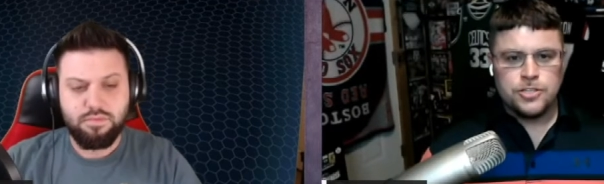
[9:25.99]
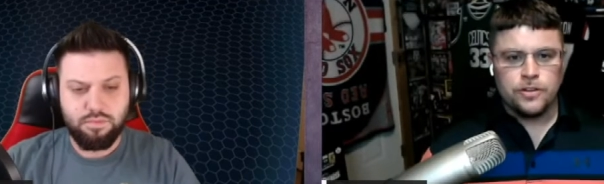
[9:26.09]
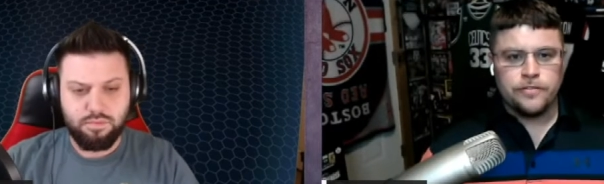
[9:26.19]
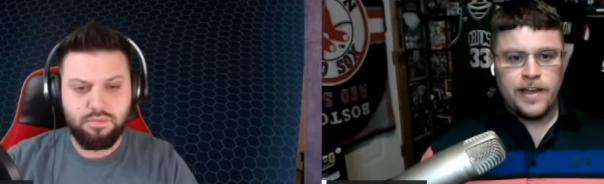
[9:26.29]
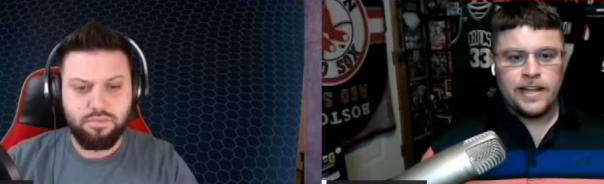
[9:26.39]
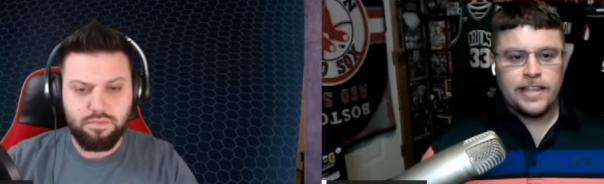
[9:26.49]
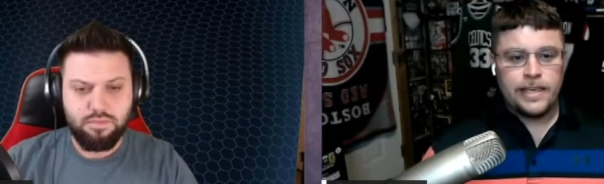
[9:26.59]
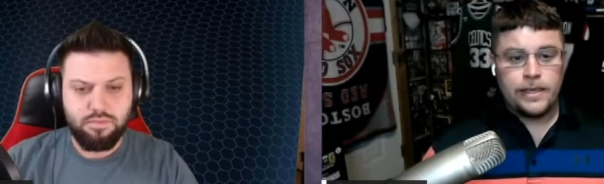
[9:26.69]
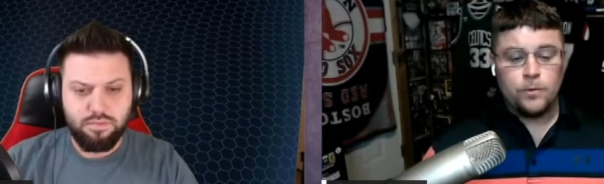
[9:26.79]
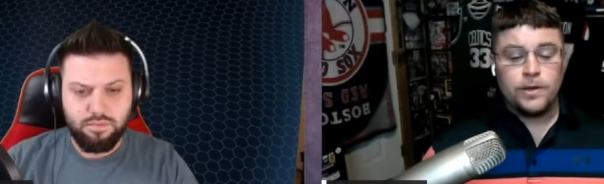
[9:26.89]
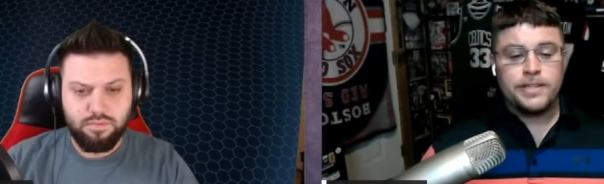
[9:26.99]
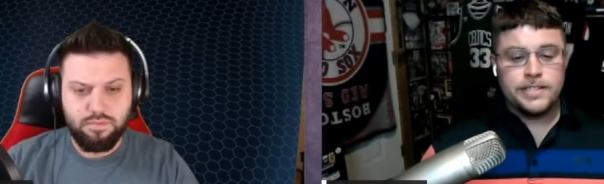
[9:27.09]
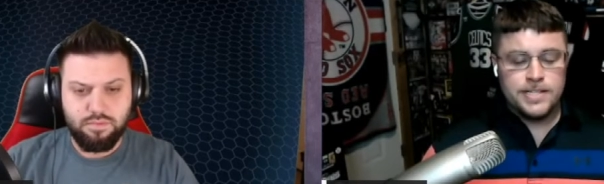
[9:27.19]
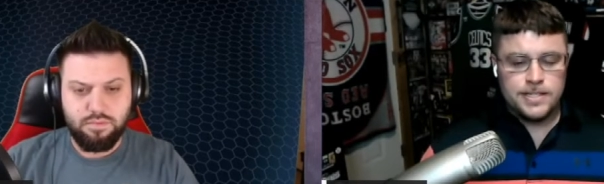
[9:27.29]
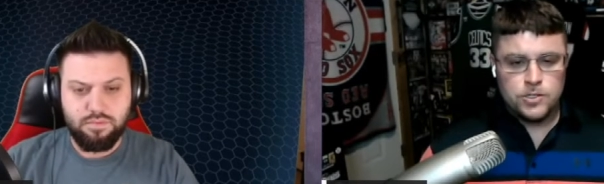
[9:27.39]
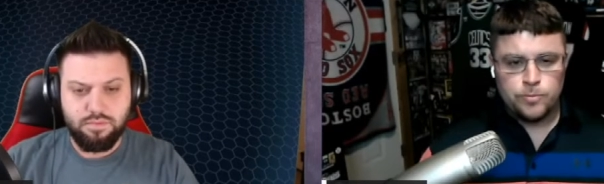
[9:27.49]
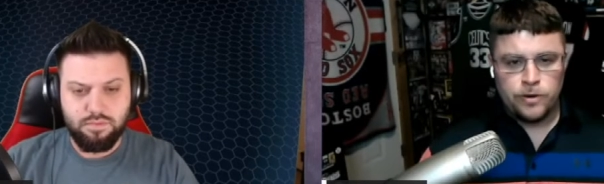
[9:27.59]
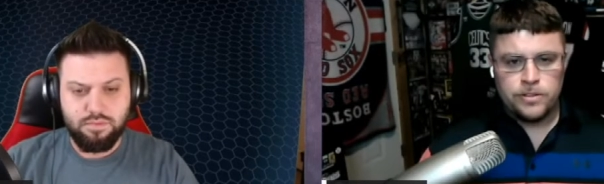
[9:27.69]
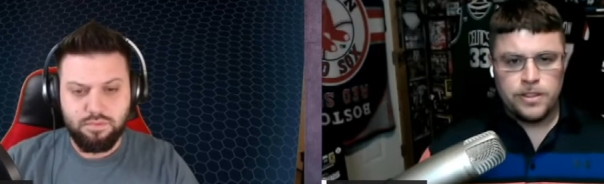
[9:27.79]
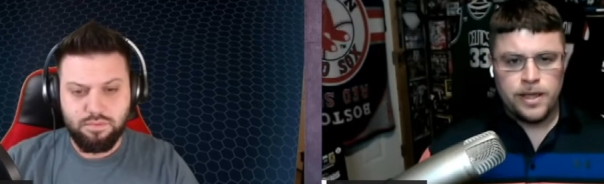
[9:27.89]
Speaker 1: So the fact that he went the distance with
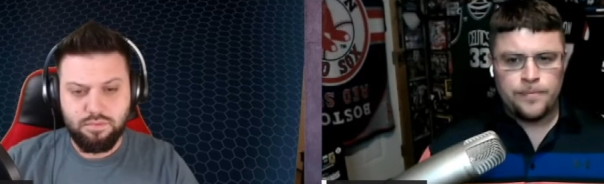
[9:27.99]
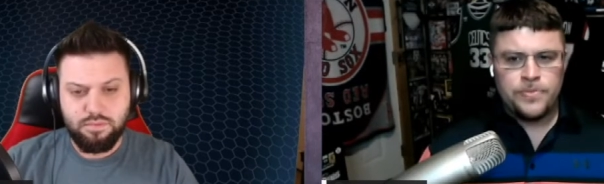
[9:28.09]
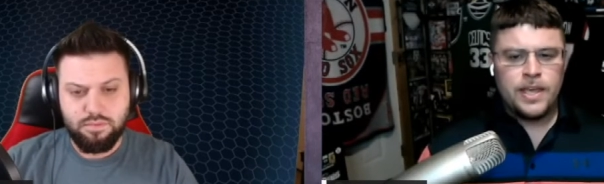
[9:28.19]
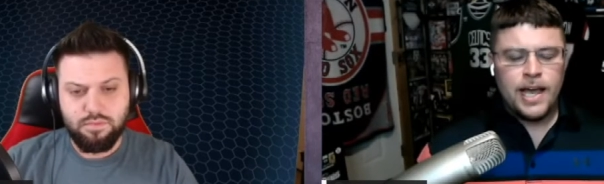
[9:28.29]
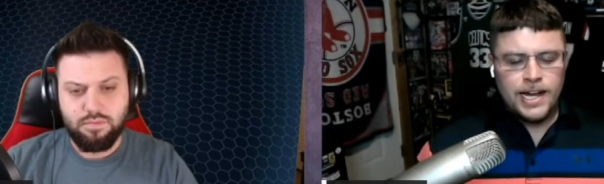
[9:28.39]
both of them,